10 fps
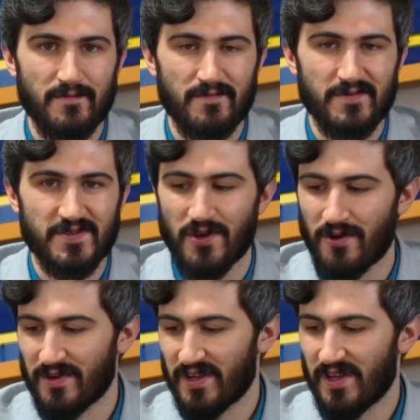
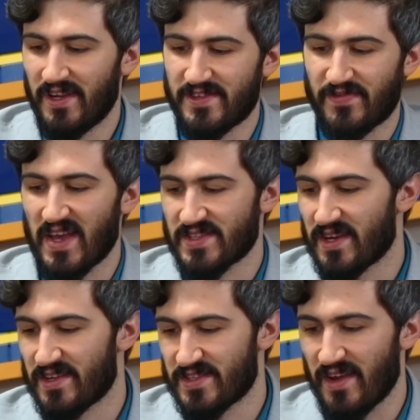So it is
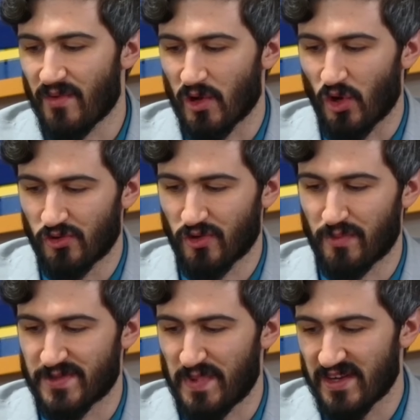fascinating to see from a cultural
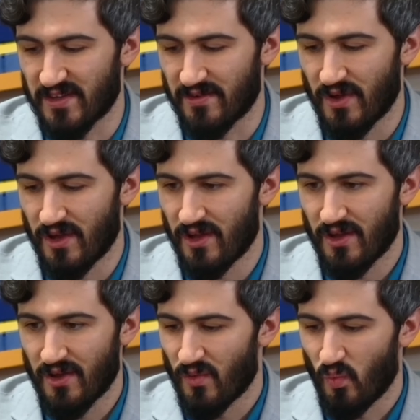perspective,
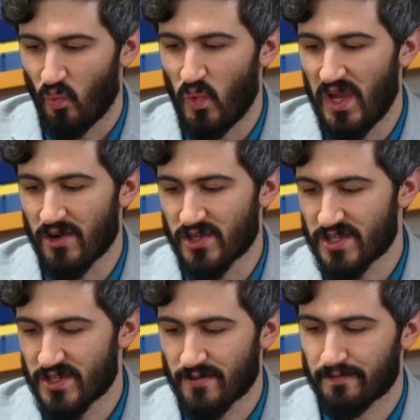we are
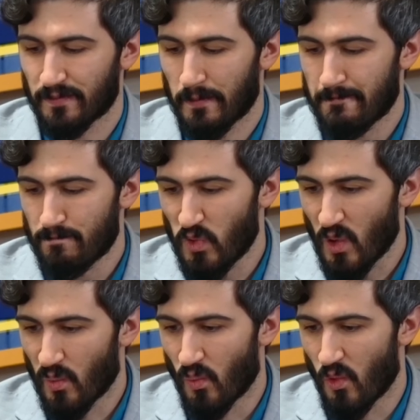just
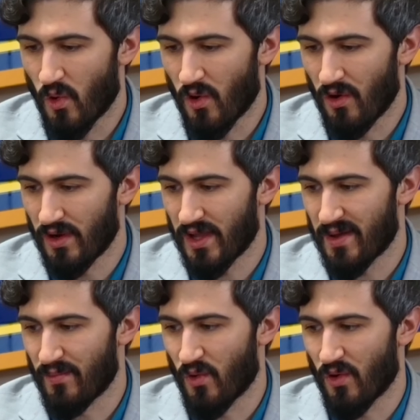more
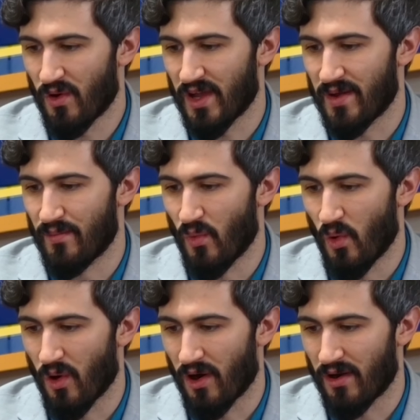and more and
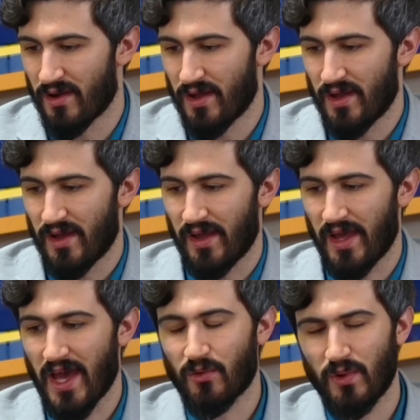more
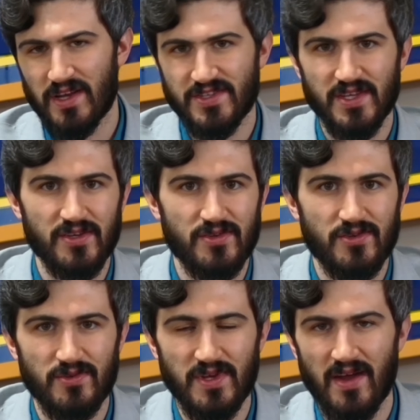acquiescing
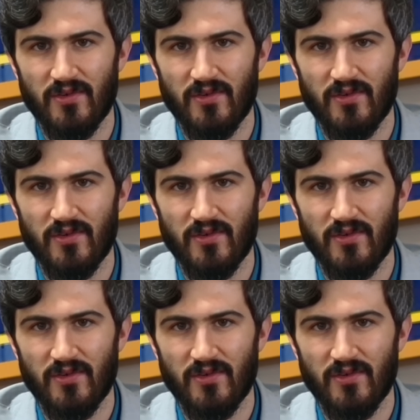to the ever